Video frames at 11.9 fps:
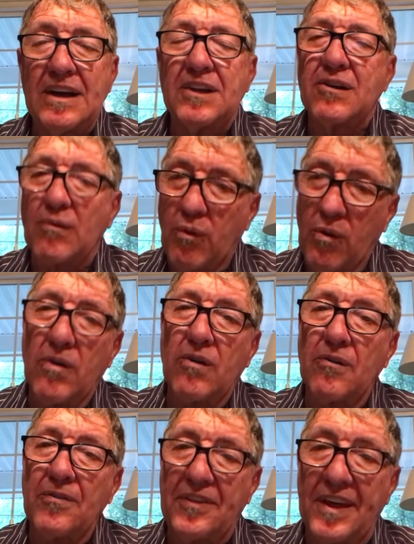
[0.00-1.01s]
The
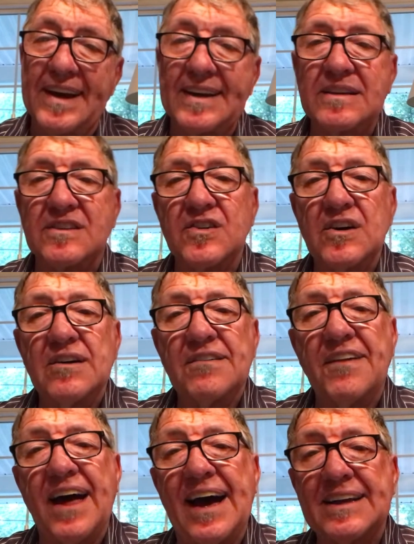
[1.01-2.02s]
world thinks
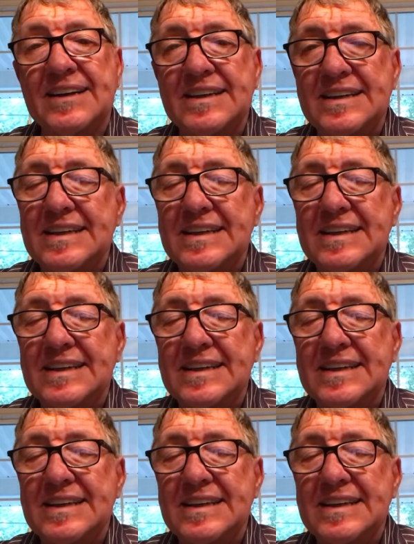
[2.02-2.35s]
that